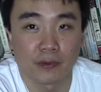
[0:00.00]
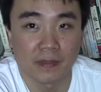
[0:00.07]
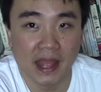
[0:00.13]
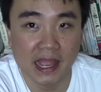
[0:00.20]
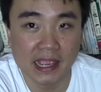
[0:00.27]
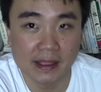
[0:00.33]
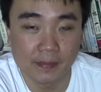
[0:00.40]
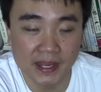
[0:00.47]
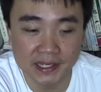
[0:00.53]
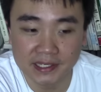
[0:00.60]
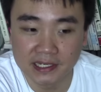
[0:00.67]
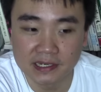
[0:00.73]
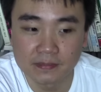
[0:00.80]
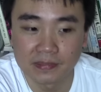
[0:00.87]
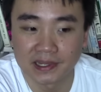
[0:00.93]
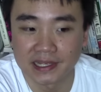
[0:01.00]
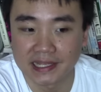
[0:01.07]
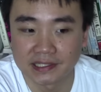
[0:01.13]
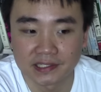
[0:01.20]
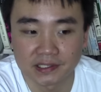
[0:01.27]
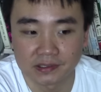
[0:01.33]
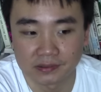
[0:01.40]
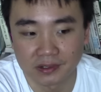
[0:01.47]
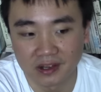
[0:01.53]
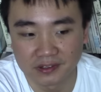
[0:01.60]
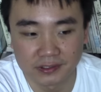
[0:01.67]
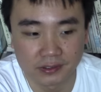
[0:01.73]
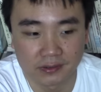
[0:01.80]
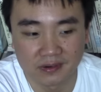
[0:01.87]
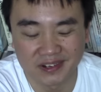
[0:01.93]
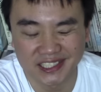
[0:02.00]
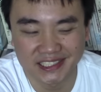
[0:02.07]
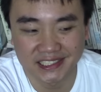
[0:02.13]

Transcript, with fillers: in my opinion, but it's also,